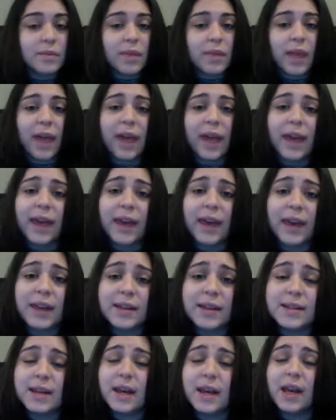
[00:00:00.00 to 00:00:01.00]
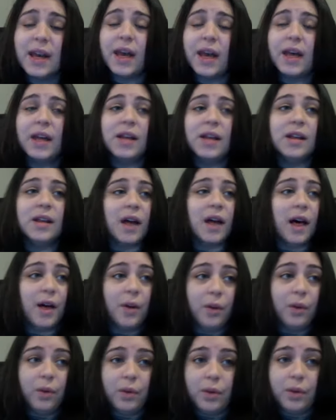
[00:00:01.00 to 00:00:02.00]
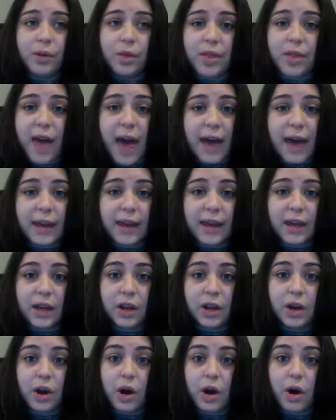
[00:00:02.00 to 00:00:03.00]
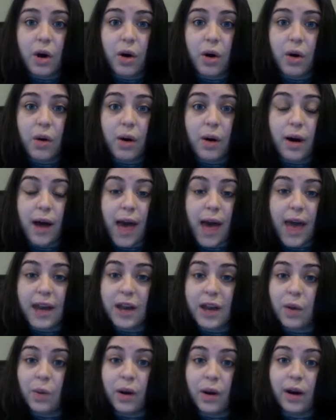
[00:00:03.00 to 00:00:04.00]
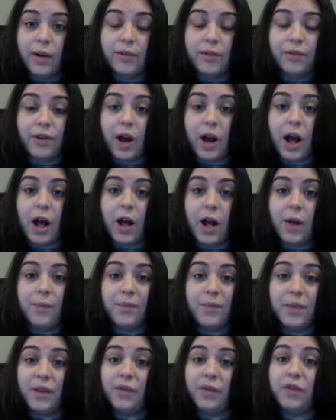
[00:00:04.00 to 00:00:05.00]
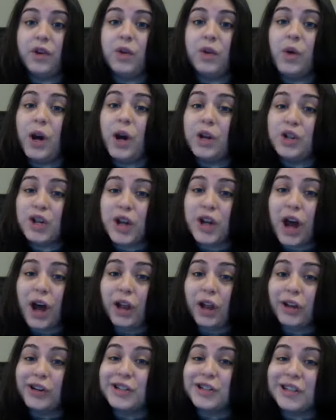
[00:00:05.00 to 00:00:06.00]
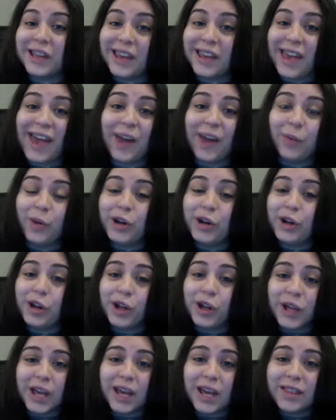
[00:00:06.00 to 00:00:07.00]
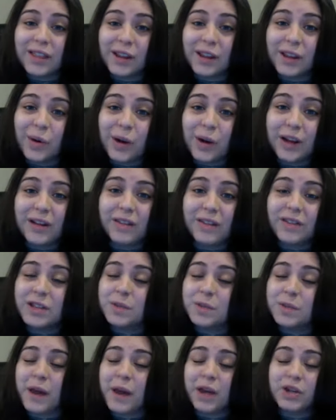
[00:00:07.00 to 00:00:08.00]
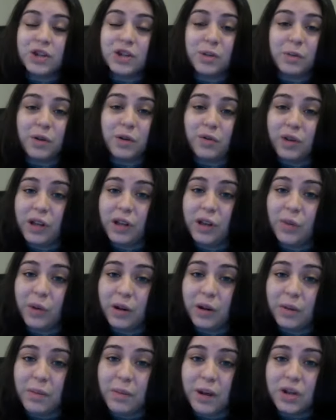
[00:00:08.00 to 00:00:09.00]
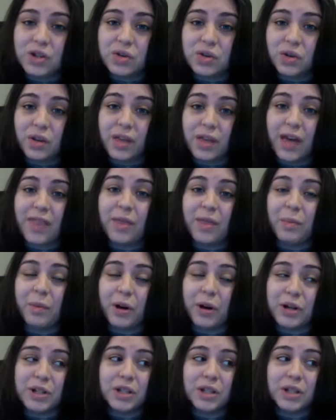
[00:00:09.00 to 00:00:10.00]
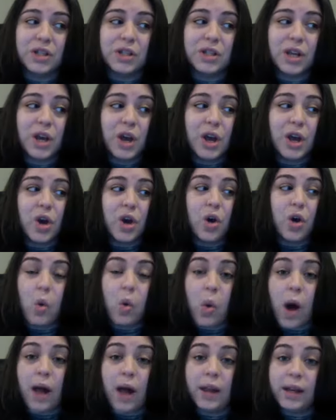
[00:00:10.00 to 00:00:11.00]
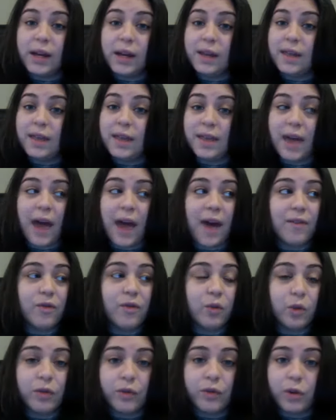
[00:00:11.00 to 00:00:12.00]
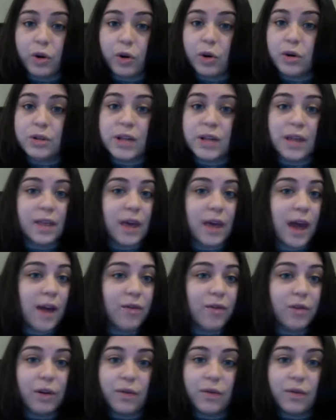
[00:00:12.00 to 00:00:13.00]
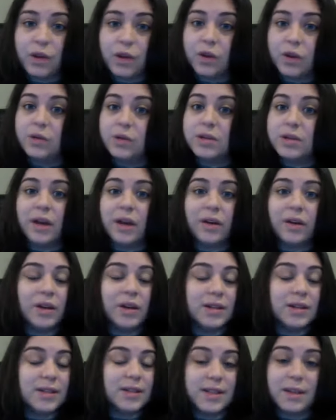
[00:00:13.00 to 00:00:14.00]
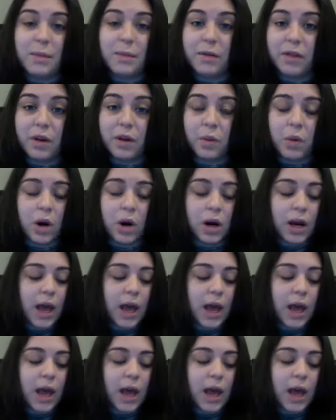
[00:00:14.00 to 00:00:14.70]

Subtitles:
And that can go anywhere from a few $100s. Again, when you're looking at the lower end of the spectrum, you really want to make sure that the person's quality, that they have referrals, that they have reviews, that you can see some of their work,